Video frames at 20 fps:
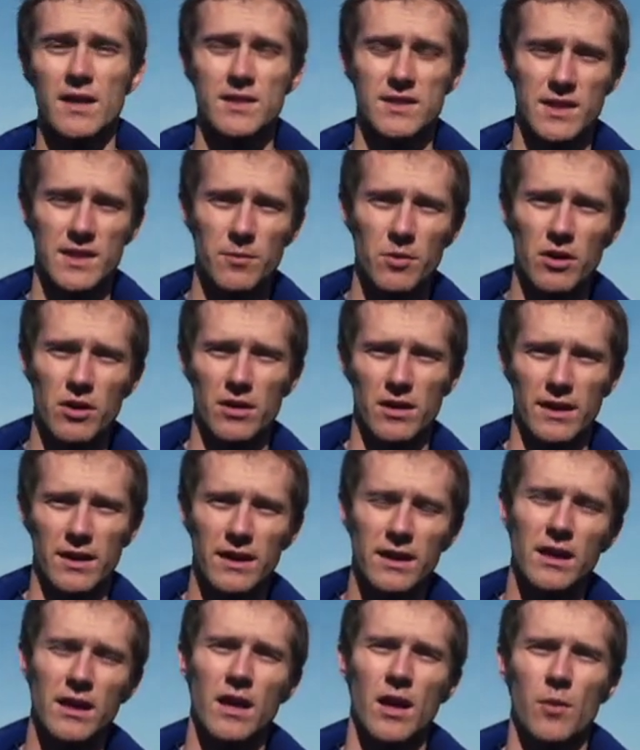
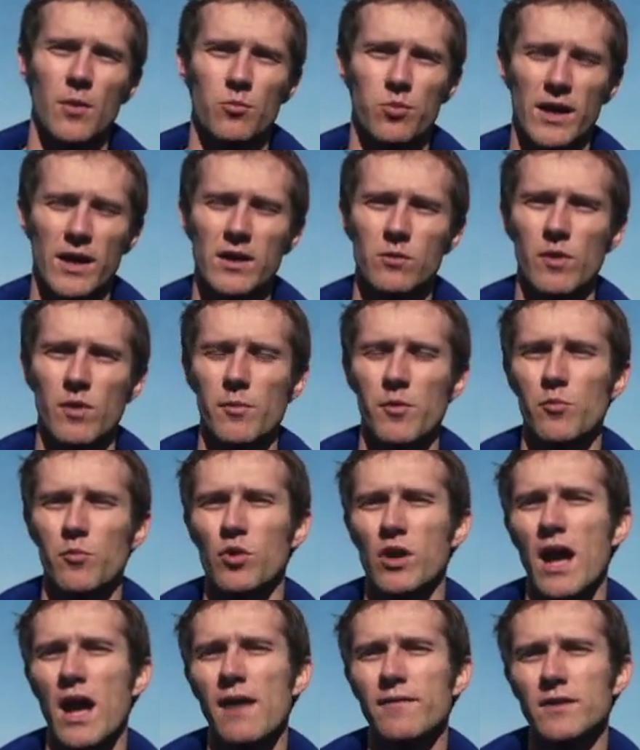Similarly, pregnant women
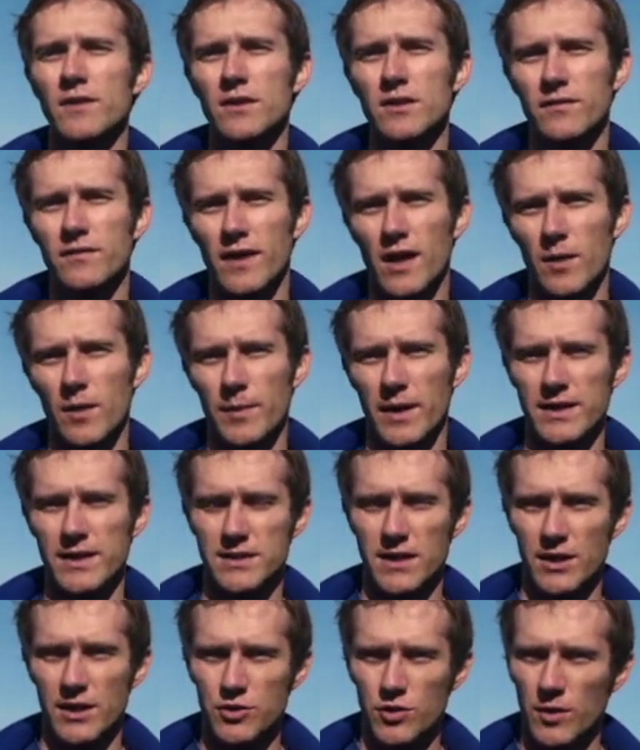will often develop
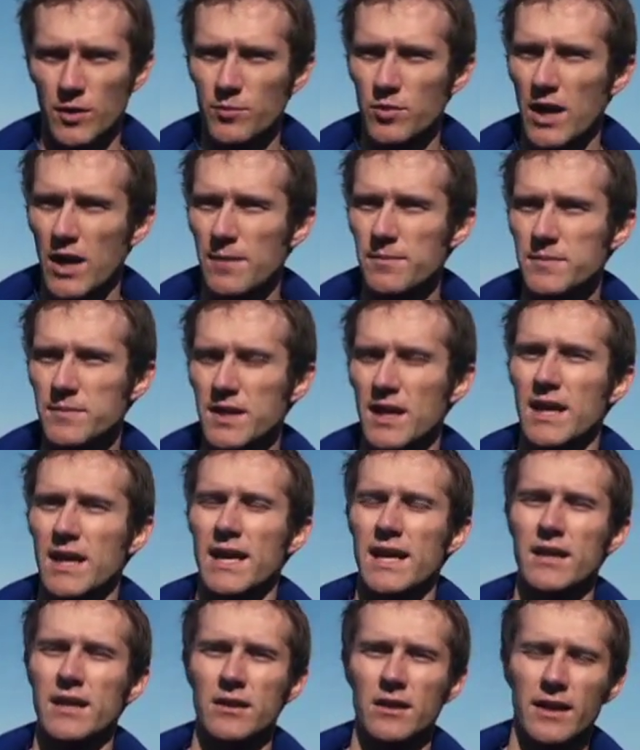SI joint problems
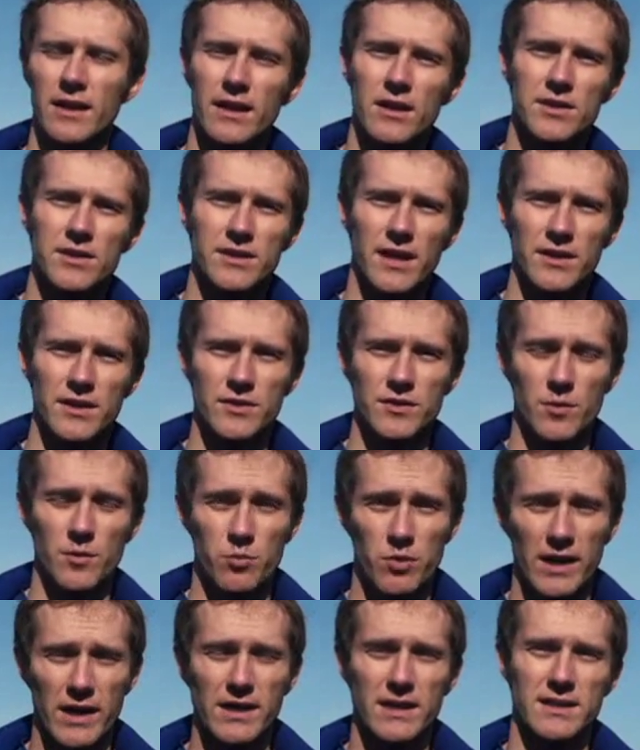in the later stages
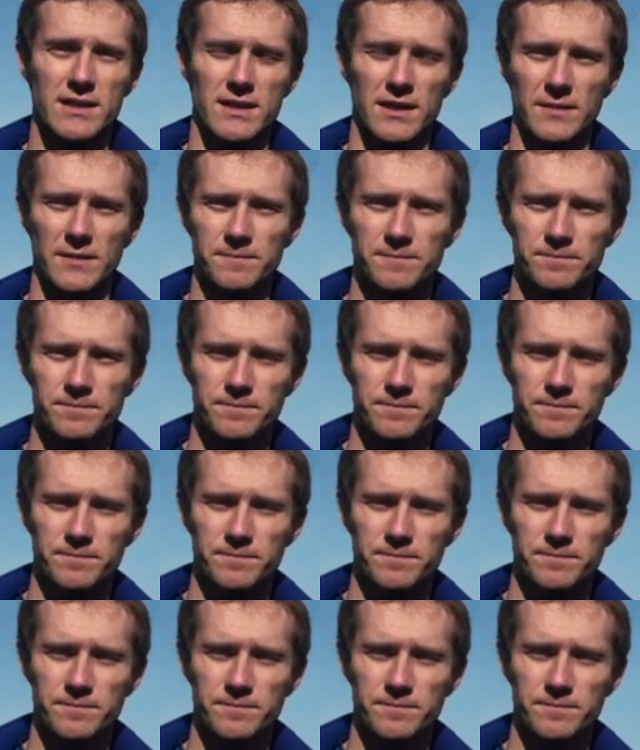of pregnancy.